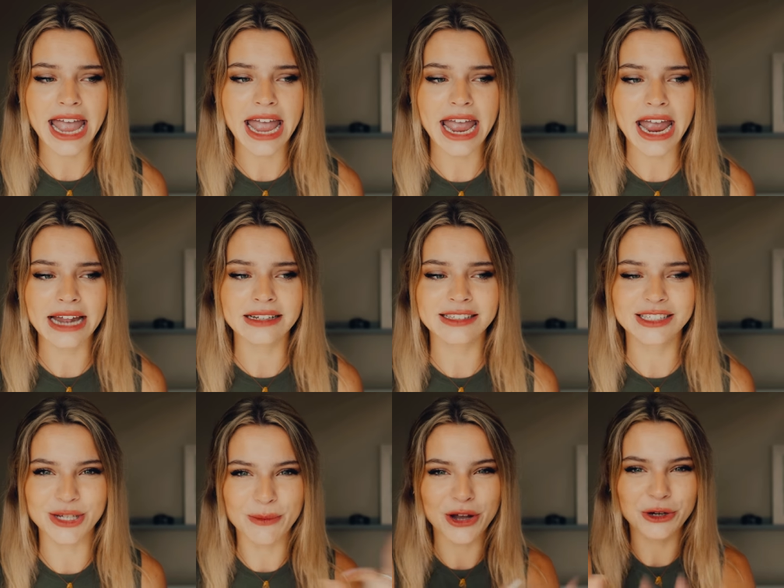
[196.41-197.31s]
and
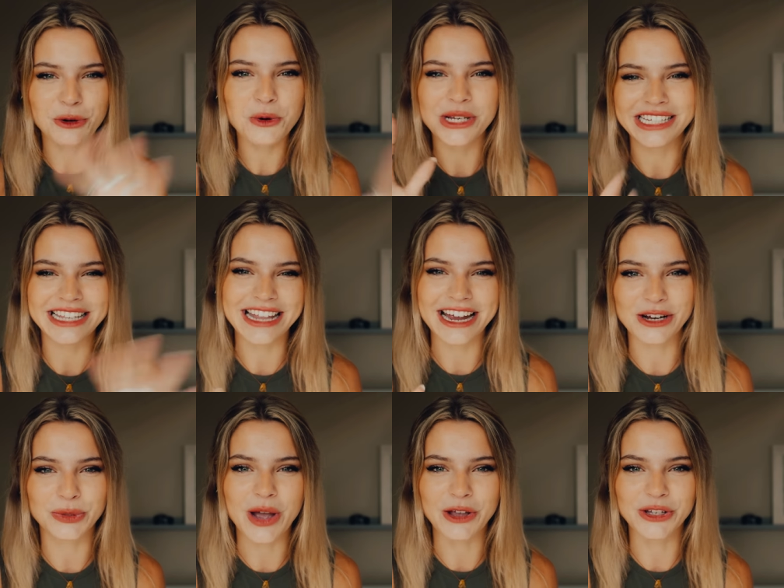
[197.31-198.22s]
some other goodies in there
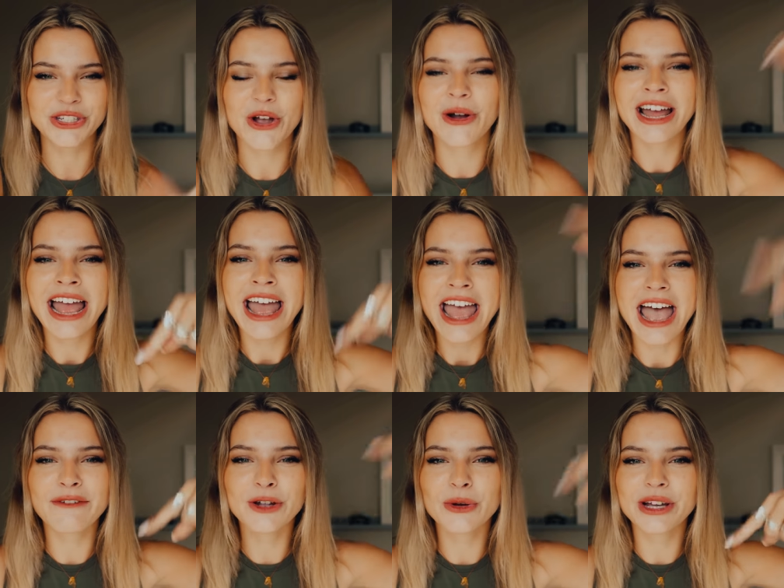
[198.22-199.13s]
as well. So
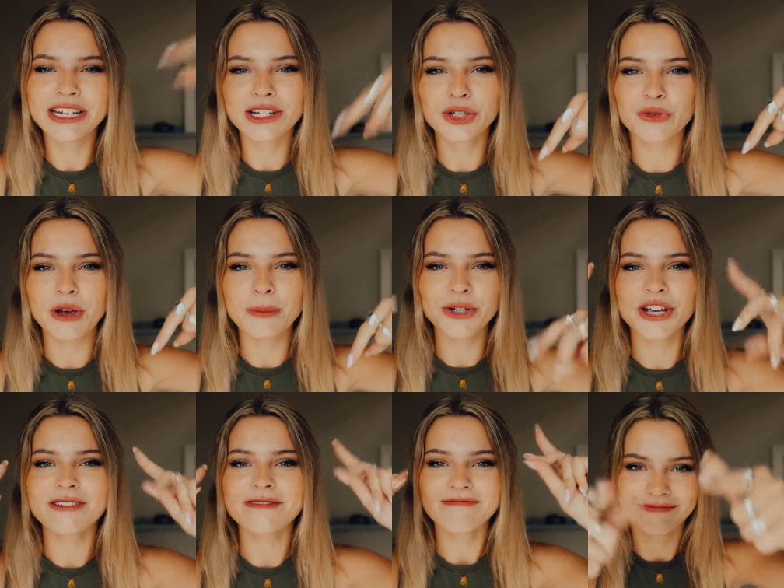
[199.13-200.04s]
have a look in the
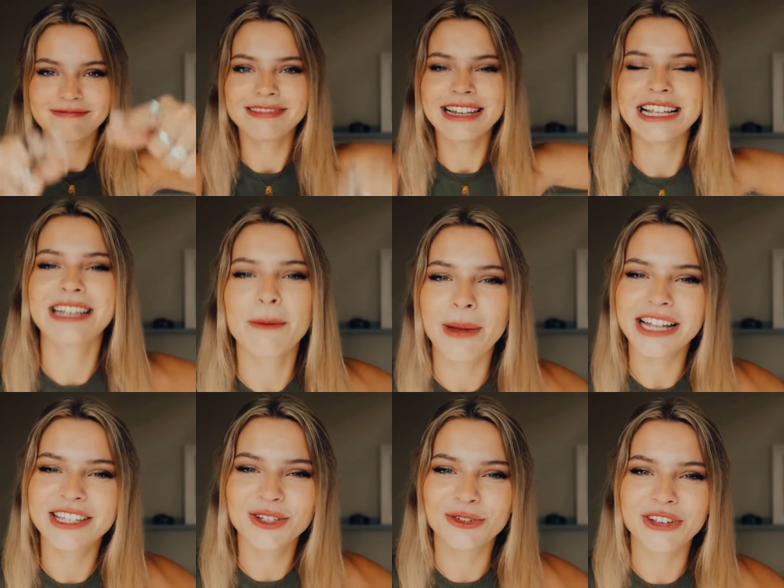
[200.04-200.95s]
description. Let's get
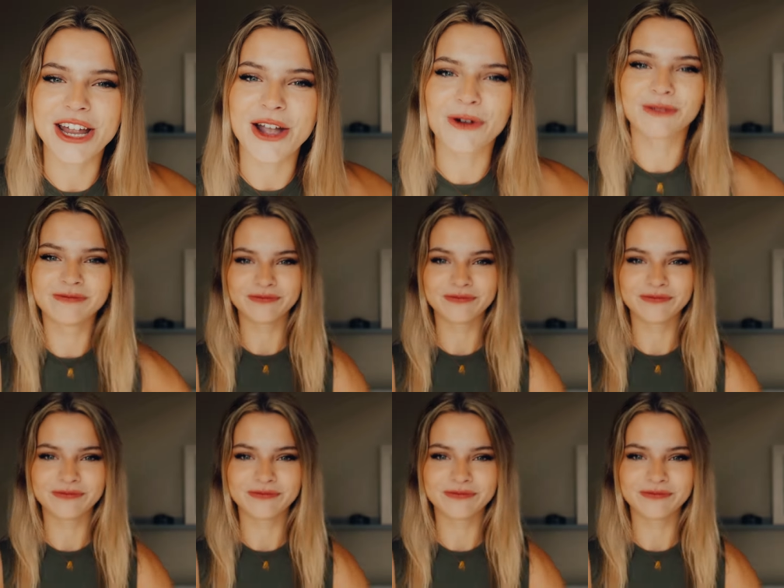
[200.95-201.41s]
back to the video.